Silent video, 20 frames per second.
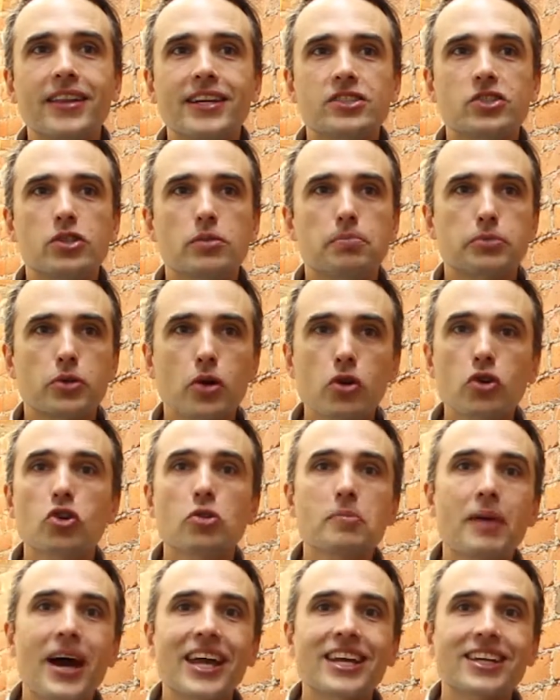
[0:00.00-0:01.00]
lets you
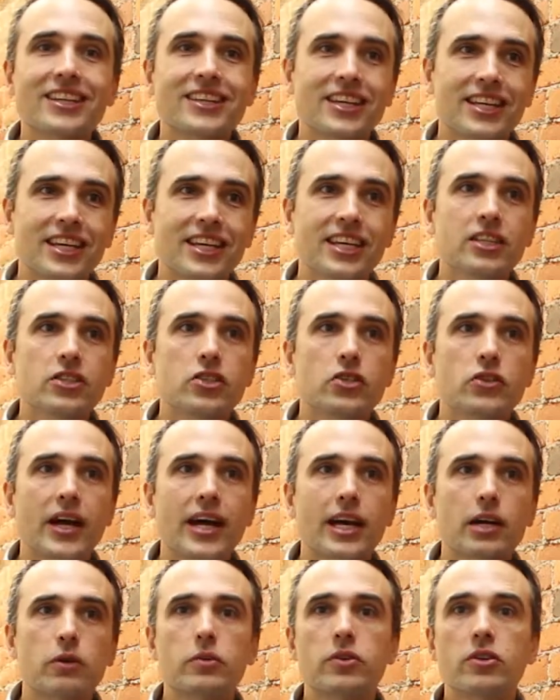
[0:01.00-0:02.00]
programmatically
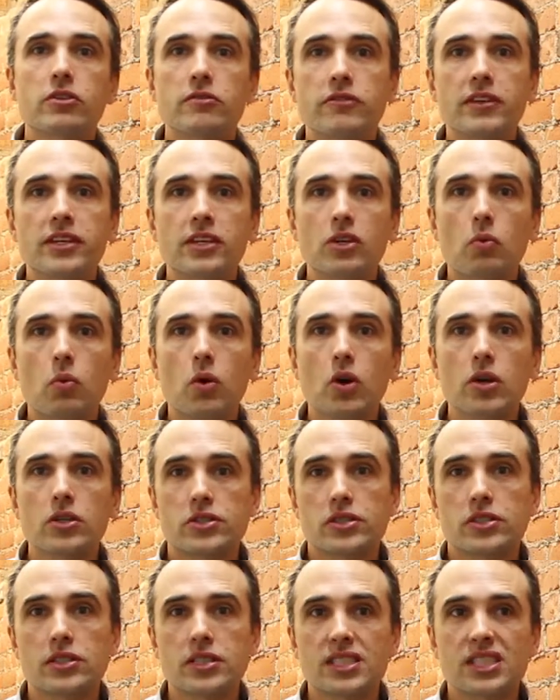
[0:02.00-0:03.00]
interact with your video
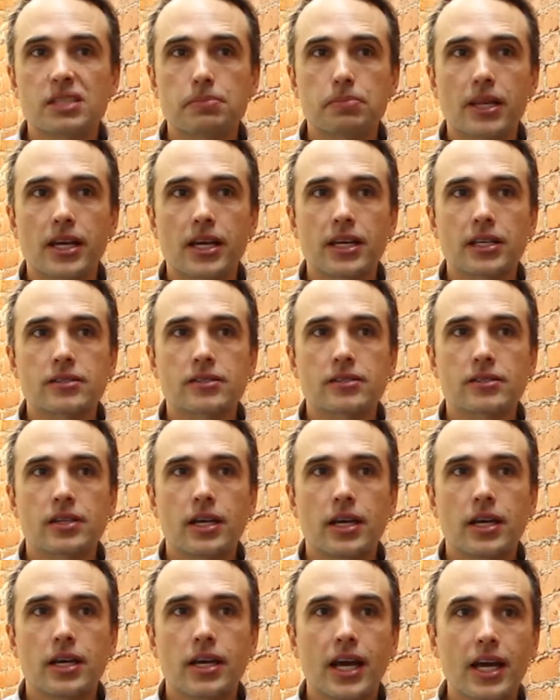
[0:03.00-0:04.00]
walls and displays.
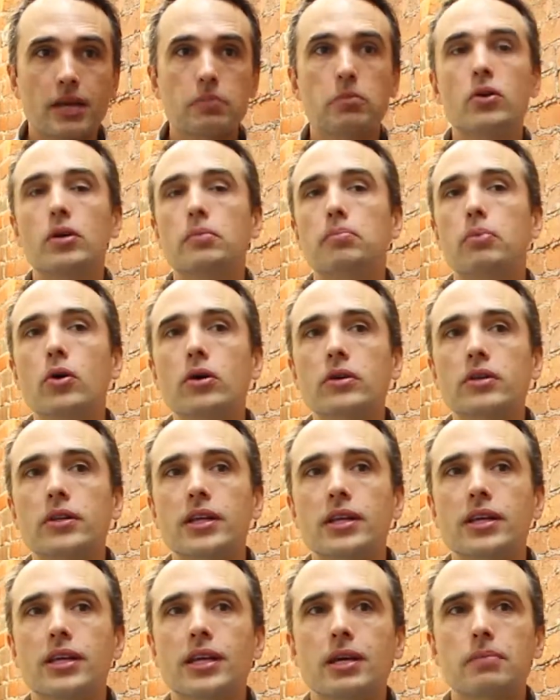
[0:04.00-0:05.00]
And more
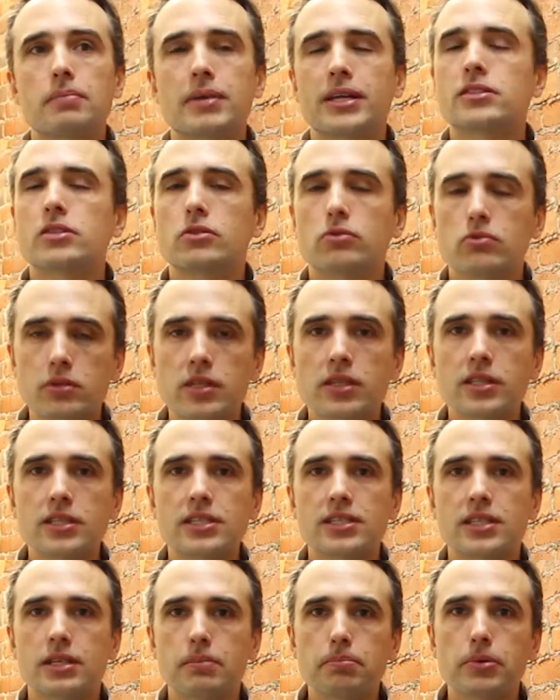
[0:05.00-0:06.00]
importantly, it makes it really
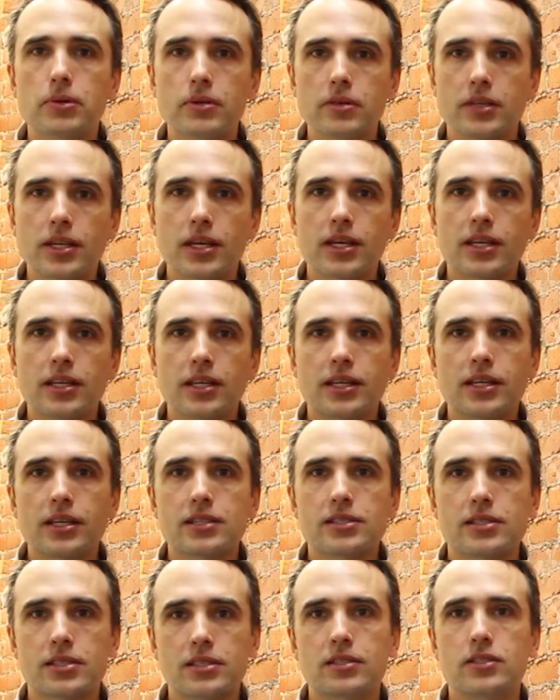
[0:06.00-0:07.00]
simple and
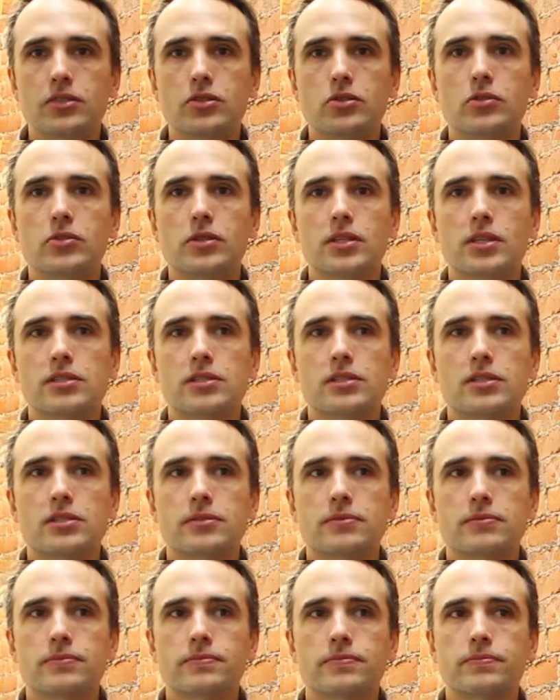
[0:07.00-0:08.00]
easy to do this.
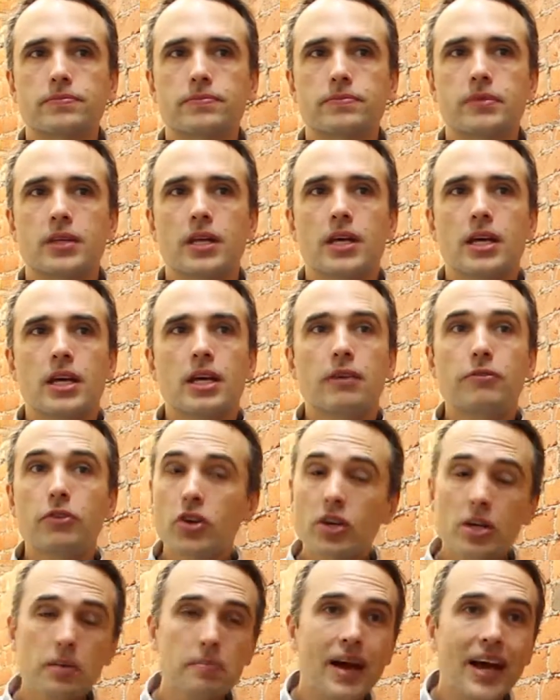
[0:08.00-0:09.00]
If you
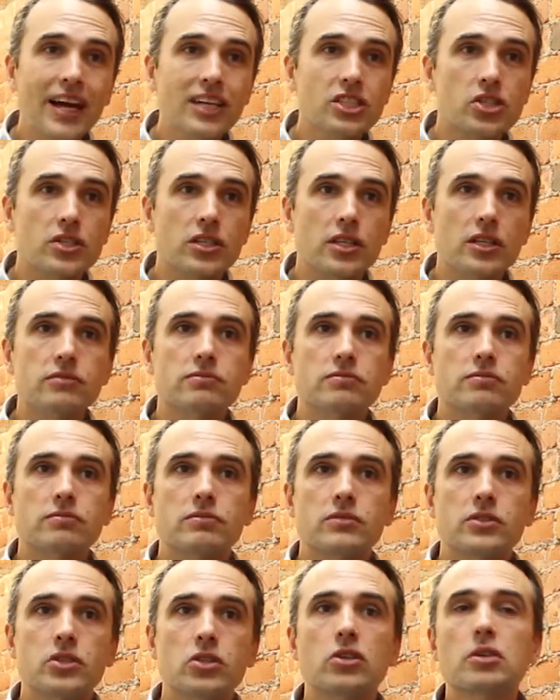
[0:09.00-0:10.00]
can imagine it,
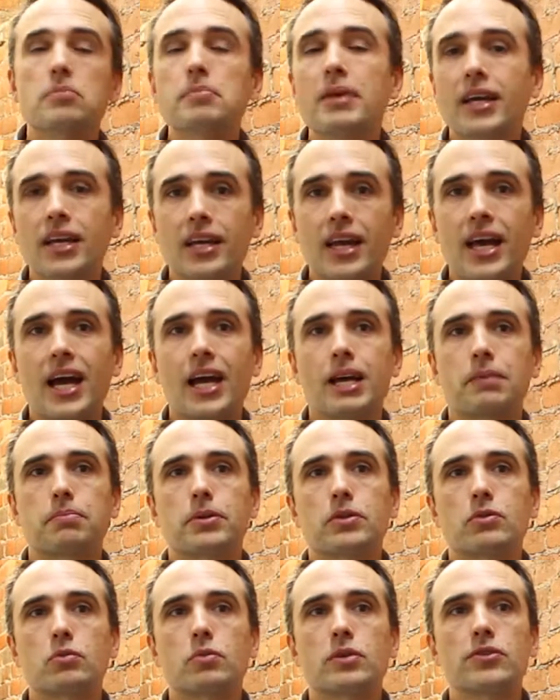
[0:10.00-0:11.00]
you can make it
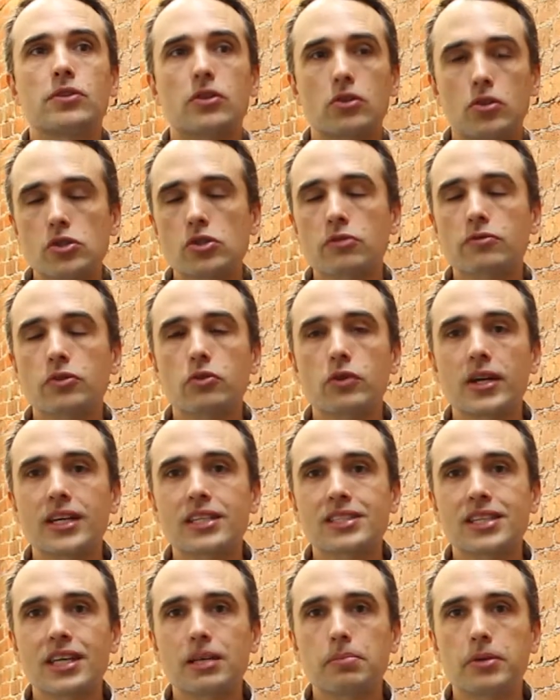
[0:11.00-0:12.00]
happen with the Userful
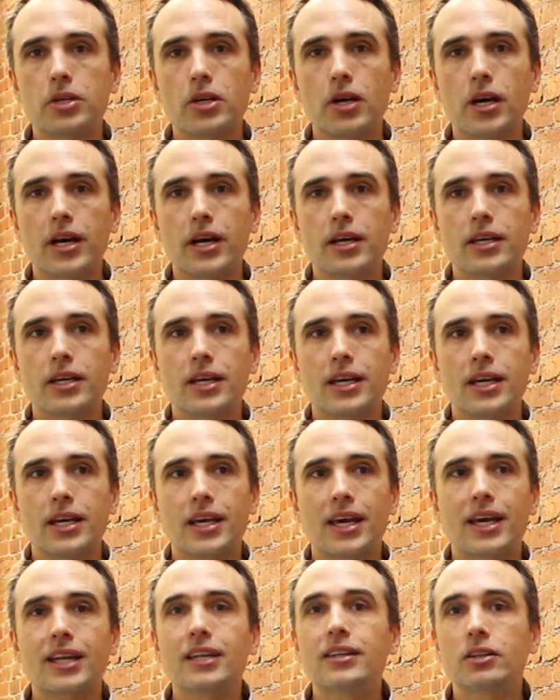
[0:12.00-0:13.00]
REST API
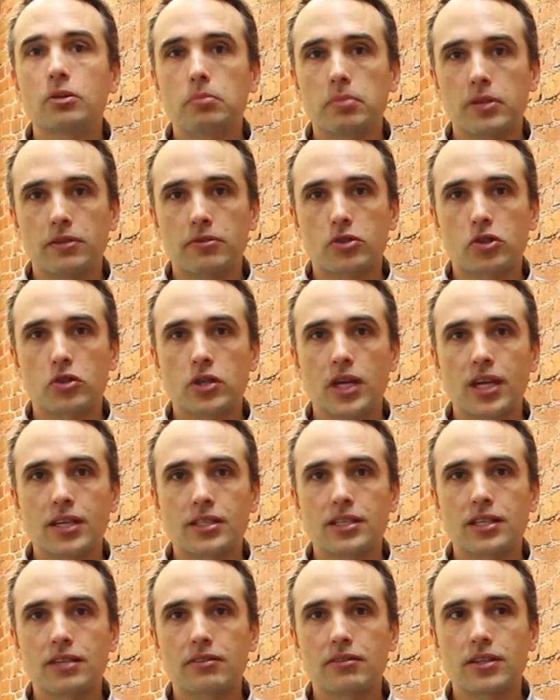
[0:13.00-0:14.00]
and a little bit of
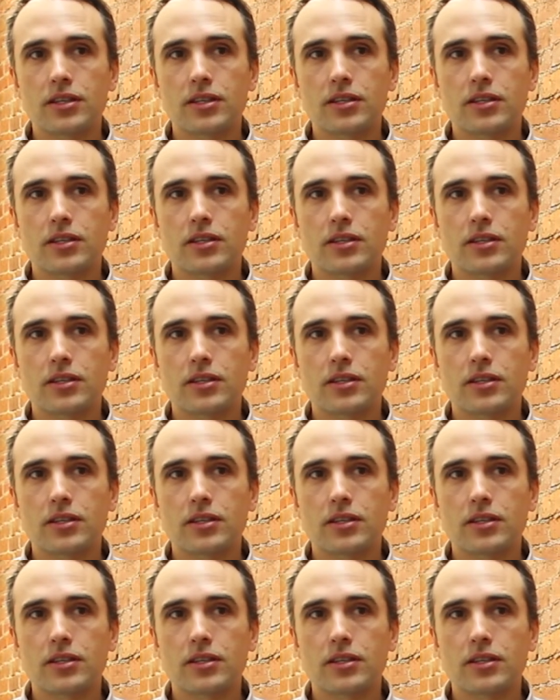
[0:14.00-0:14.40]
creativity.